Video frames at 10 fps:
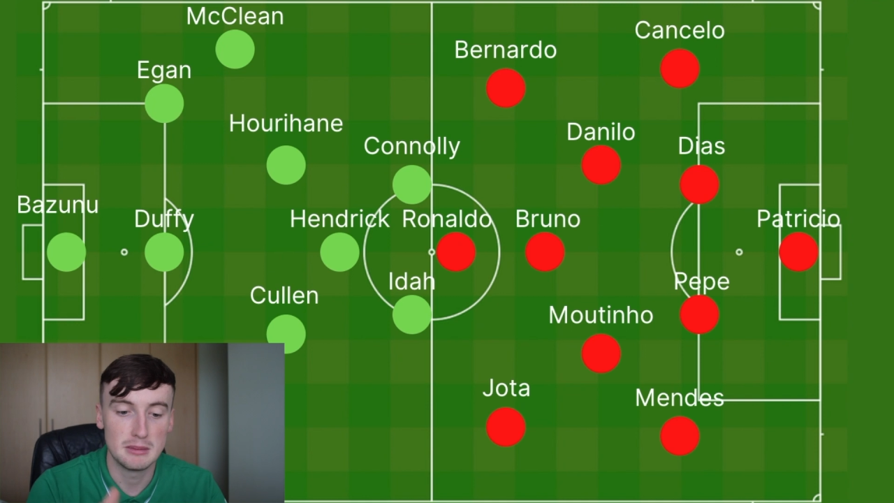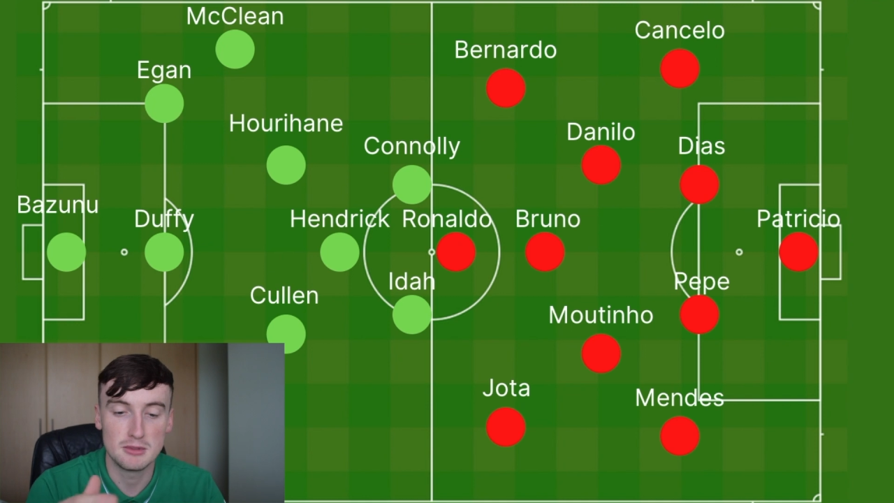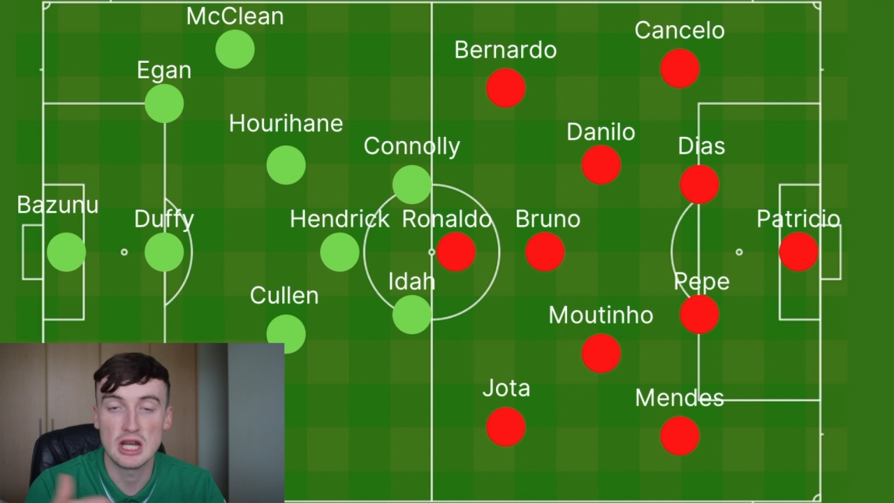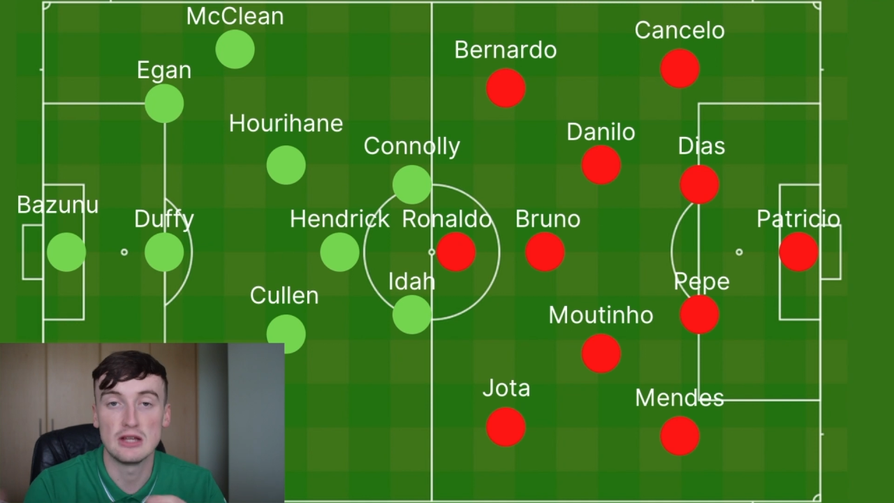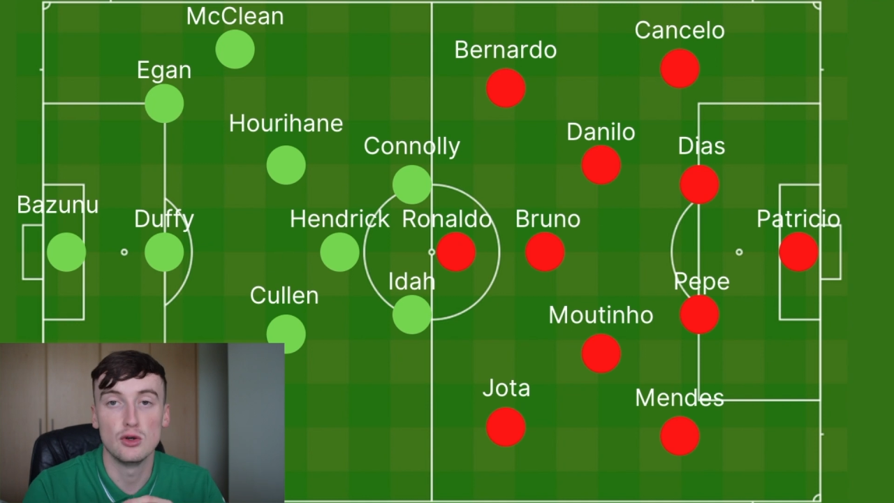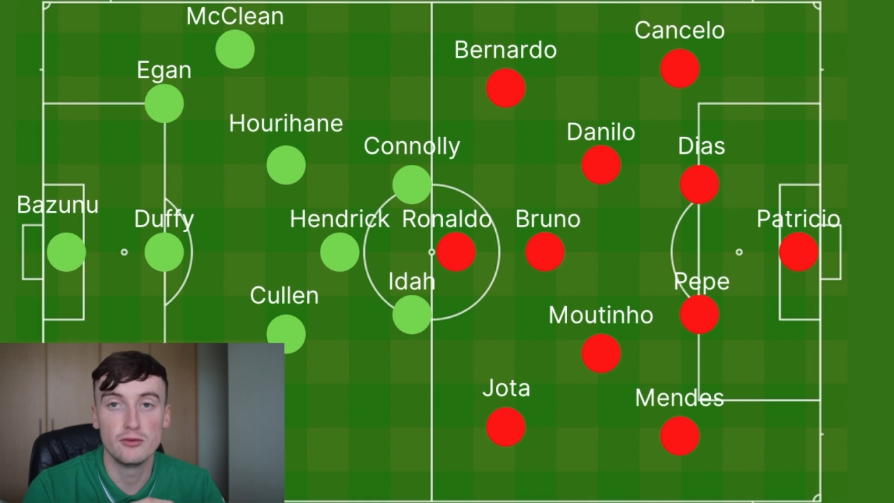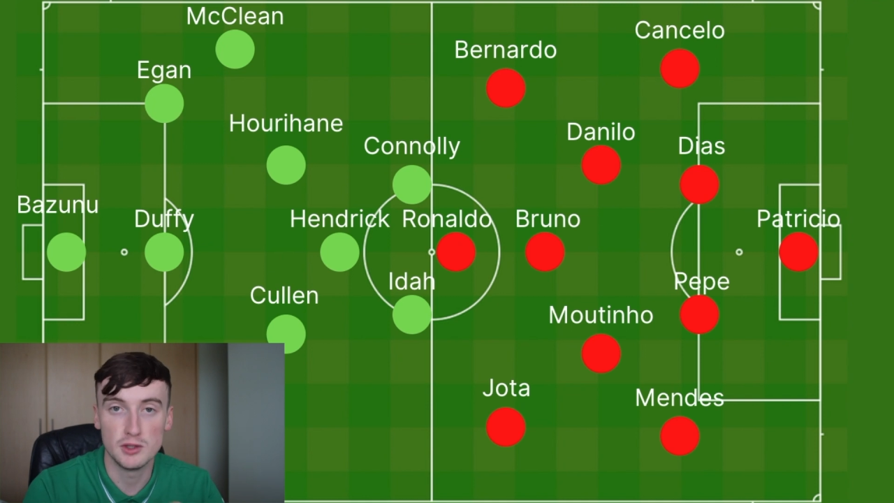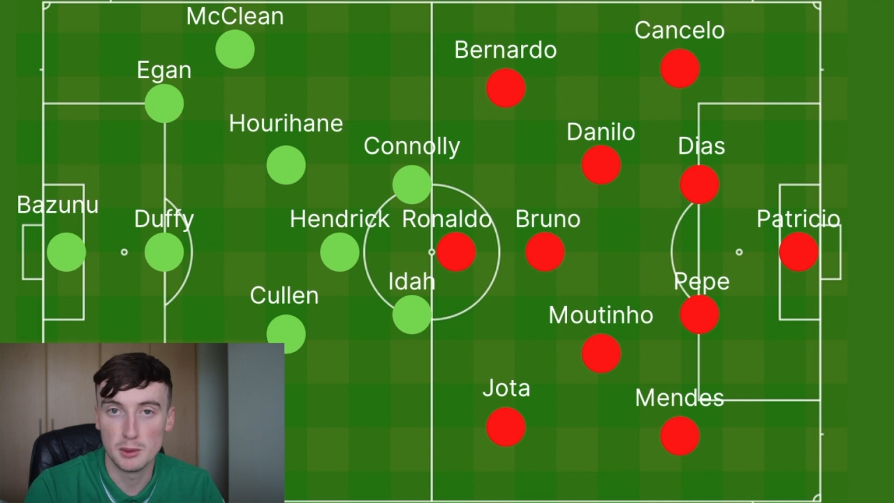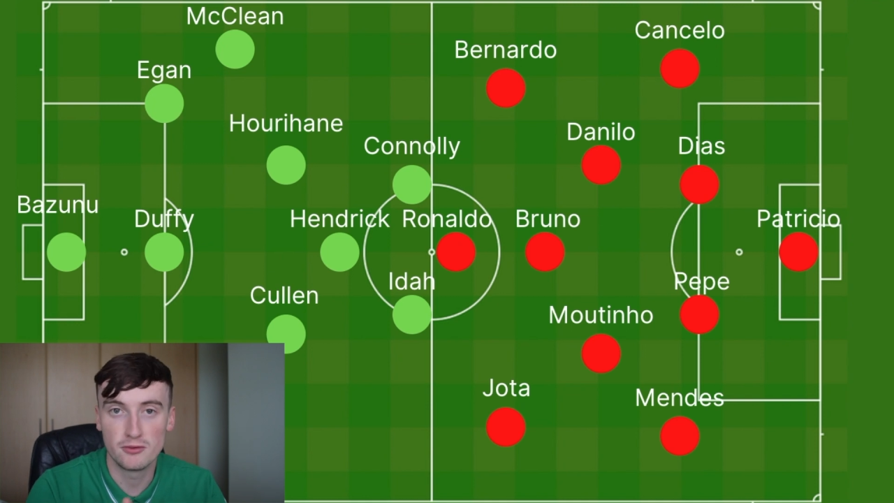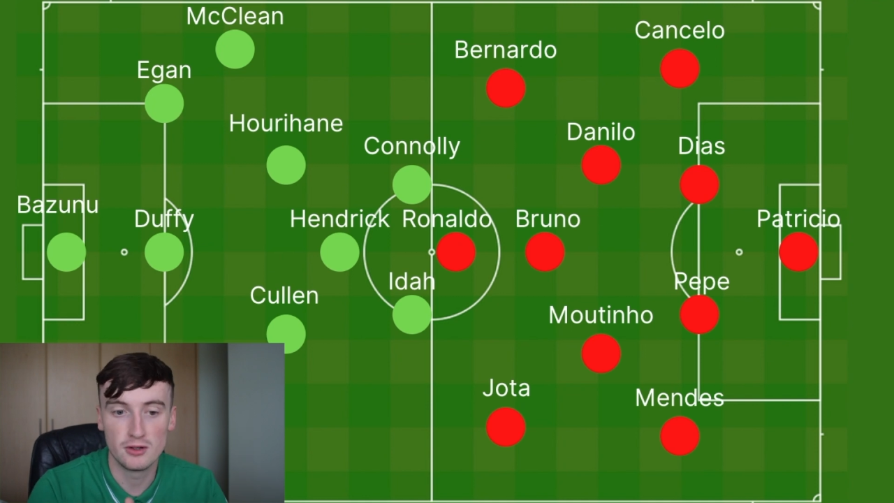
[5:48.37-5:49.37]
maybe Shane
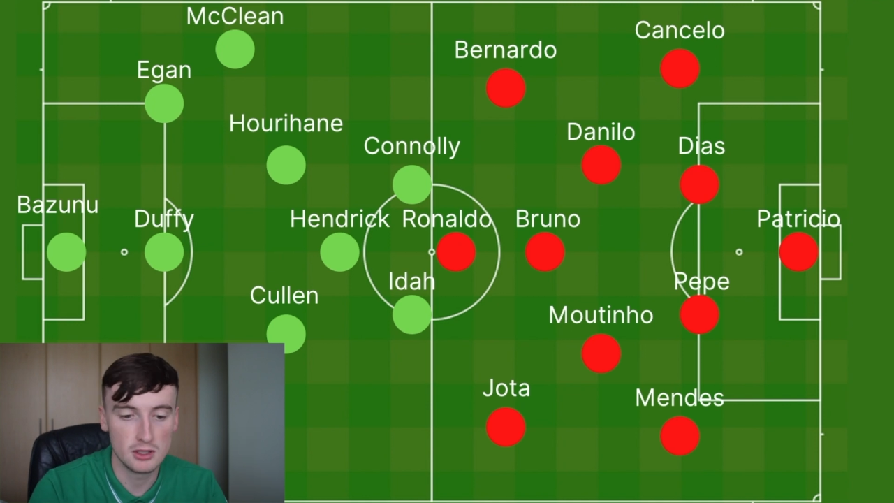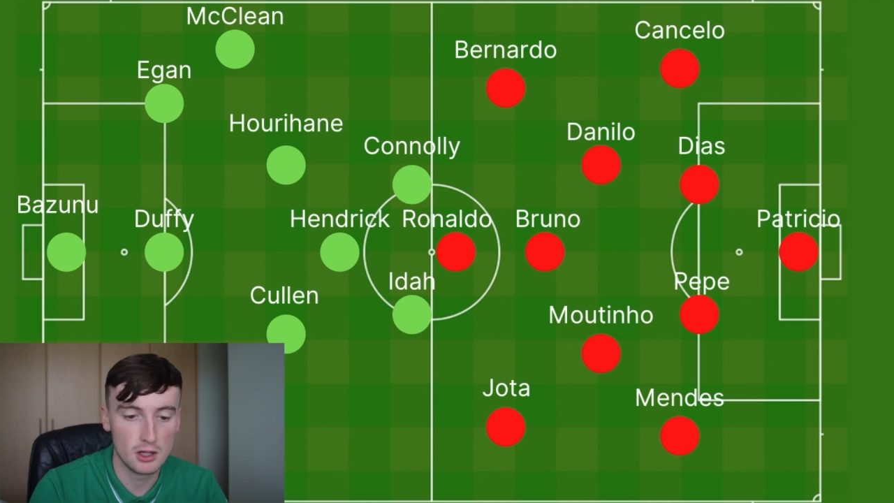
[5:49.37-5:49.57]
Duffy up for the